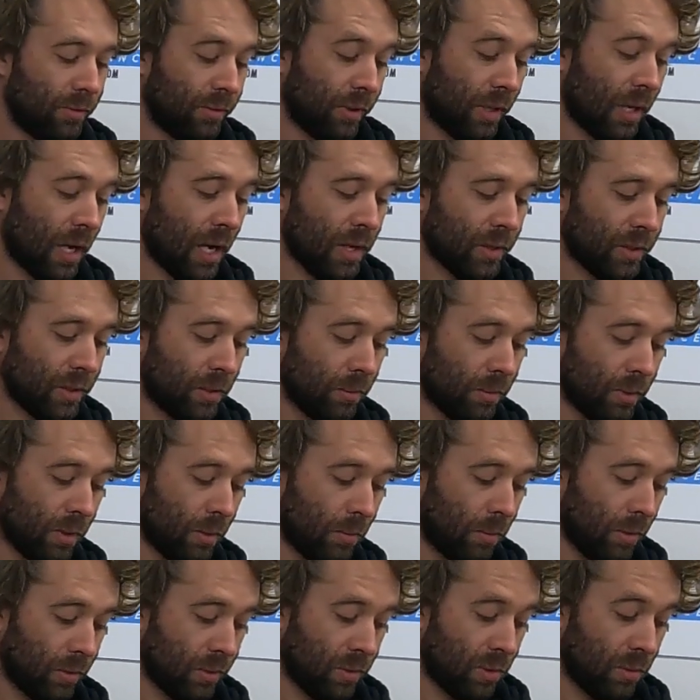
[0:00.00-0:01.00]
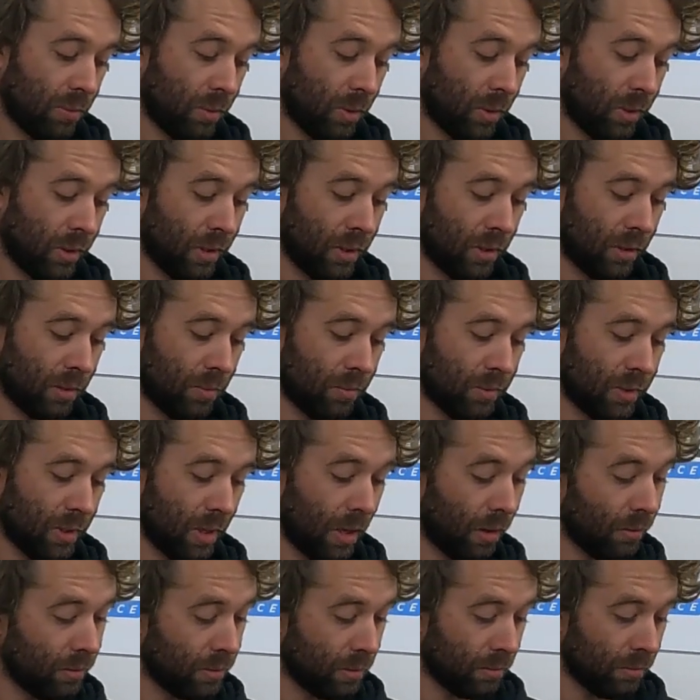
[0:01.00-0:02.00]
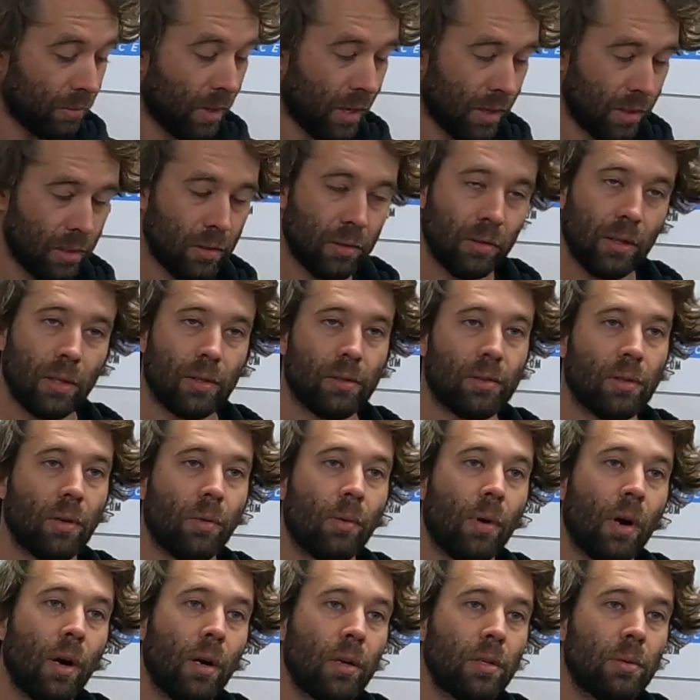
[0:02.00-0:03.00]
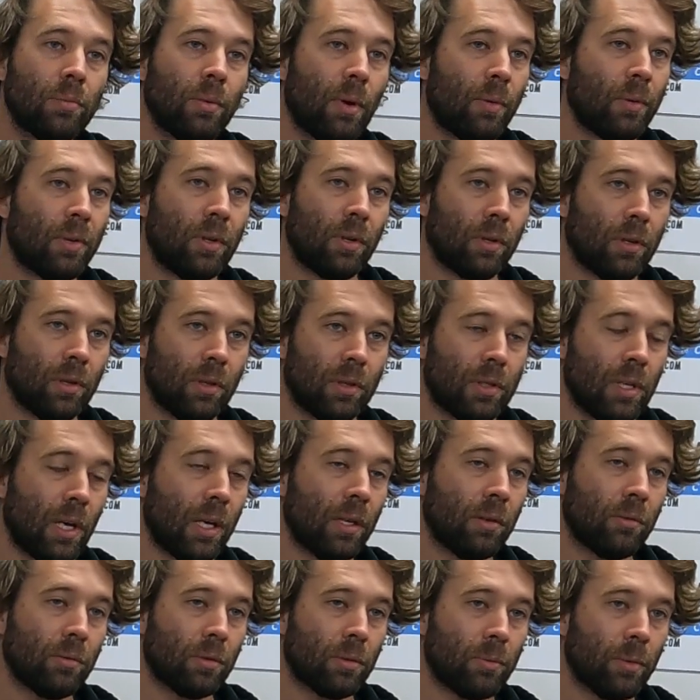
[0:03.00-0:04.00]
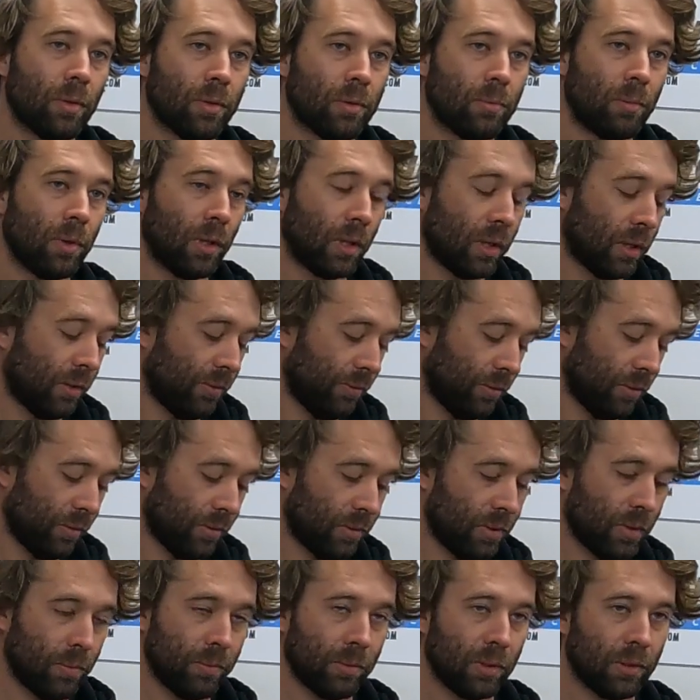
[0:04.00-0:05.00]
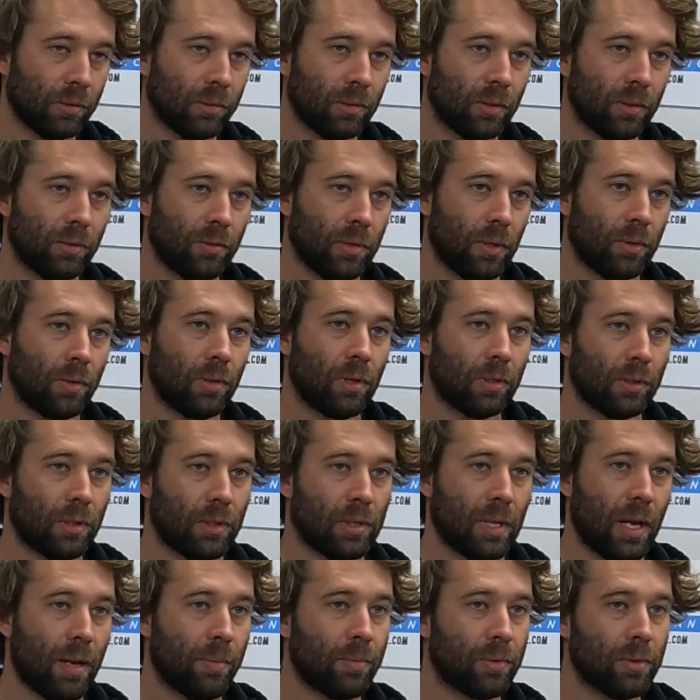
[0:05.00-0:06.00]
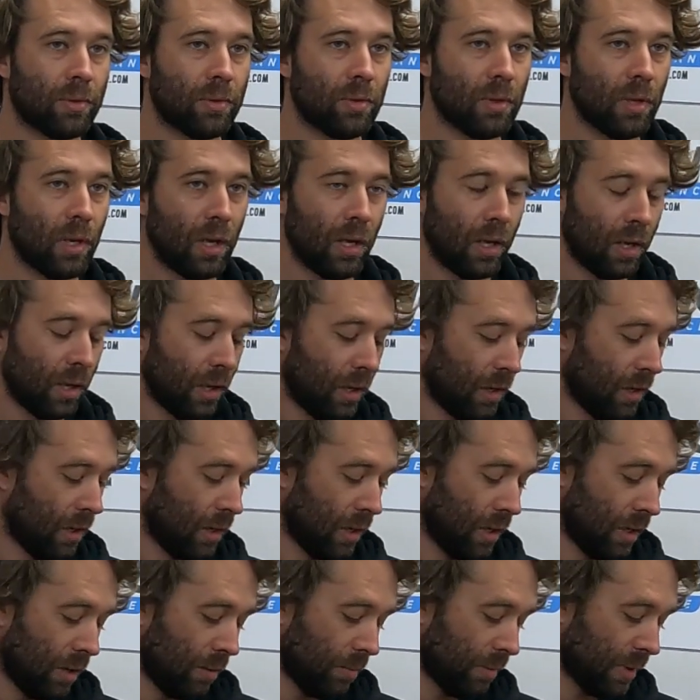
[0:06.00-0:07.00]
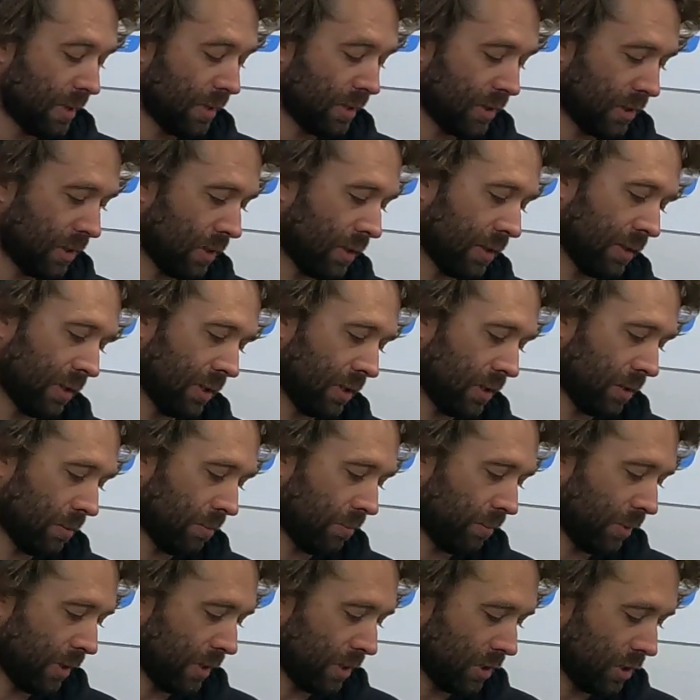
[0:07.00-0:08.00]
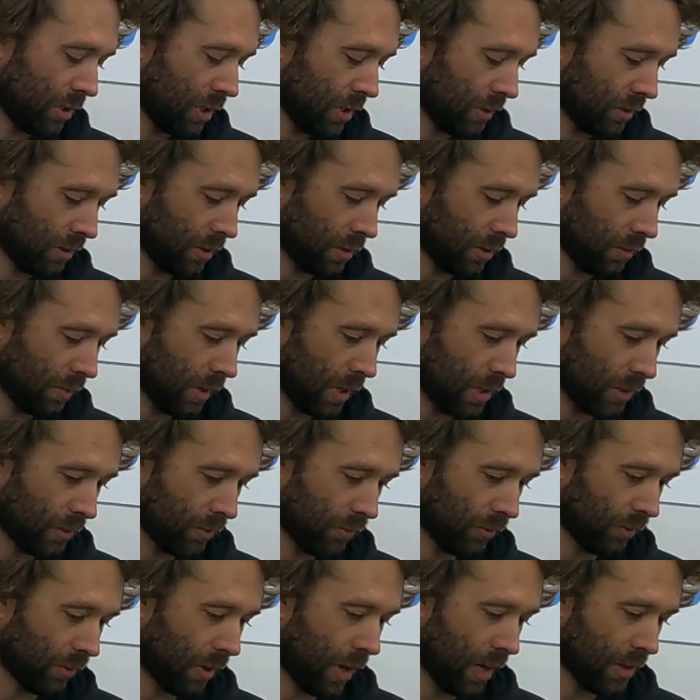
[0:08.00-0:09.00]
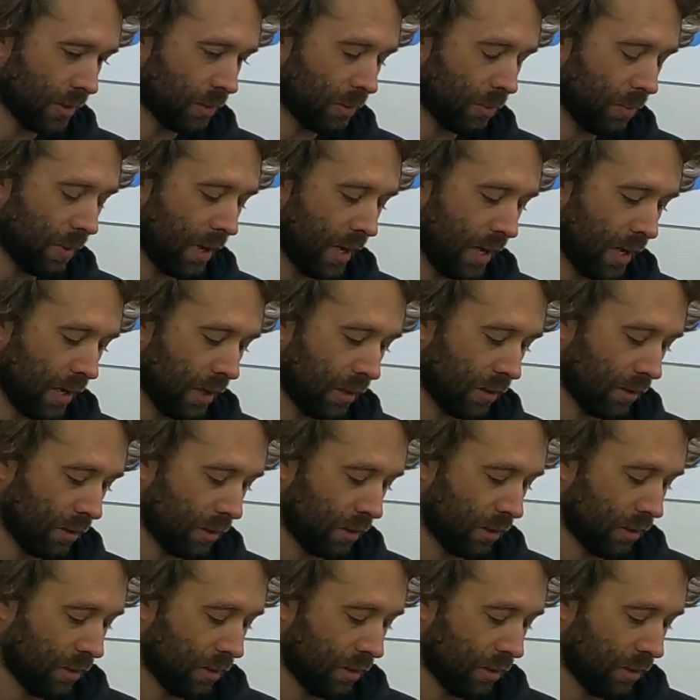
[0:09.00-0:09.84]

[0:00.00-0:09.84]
If a customer wants to put it in themselves and run it, that's no worries, but we're not going to take responsibility for if something like this happens. But this is a pretty shit situation for us where,